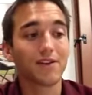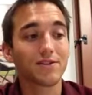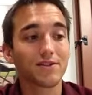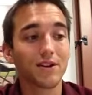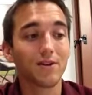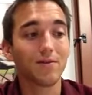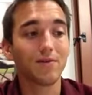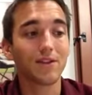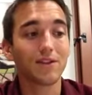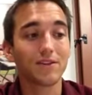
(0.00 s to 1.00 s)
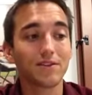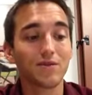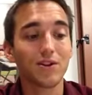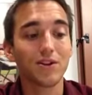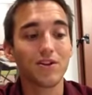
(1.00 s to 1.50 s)
So intensive
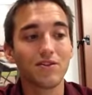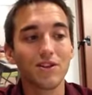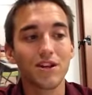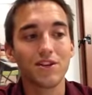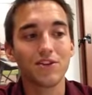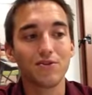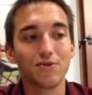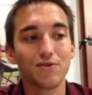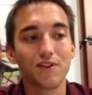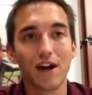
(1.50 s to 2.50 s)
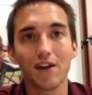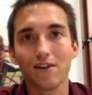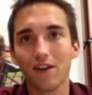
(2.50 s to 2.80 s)
reading, you need to have gotten